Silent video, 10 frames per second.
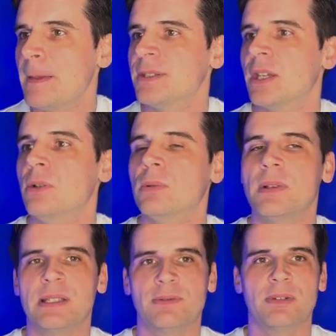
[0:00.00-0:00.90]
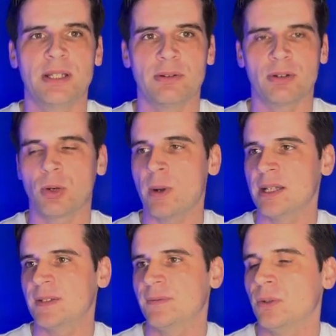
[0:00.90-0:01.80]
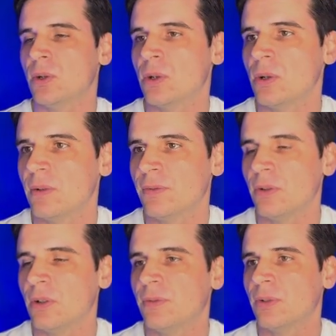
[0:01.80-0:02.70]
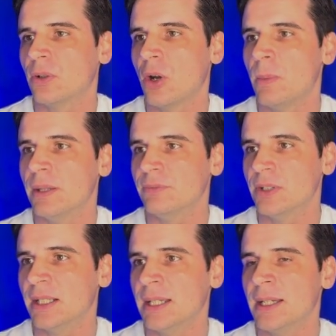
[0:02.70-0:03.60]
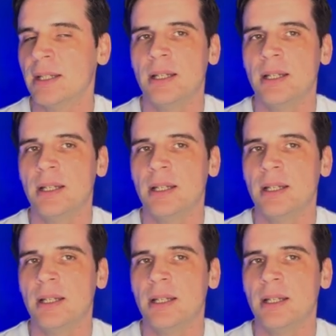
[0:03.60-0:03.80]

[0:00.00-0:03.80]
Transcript: So it's really a request for comment, really.